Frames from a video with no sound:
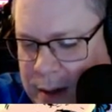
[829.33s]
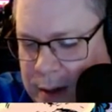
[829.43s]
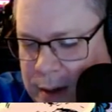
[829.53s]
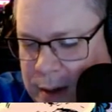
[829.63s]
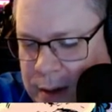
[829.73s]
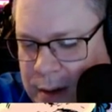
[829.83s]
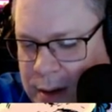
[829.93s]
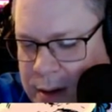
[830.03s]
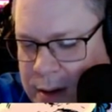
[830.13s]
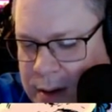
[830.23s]

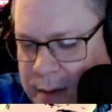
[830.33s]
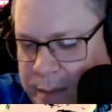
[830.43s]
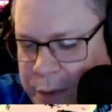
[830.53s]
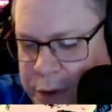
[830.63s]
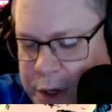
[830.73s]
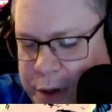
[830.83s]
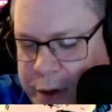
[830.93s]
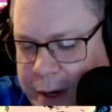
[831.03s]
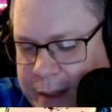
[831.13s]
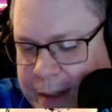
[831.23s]
Uh, you shared your
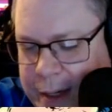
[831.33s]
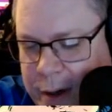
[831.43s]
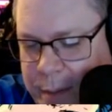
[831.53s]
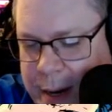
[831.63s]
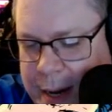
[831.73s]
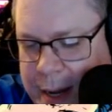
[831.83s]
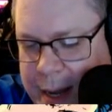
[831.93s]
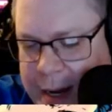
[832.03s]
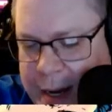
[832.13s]
greatest secret, but I can't.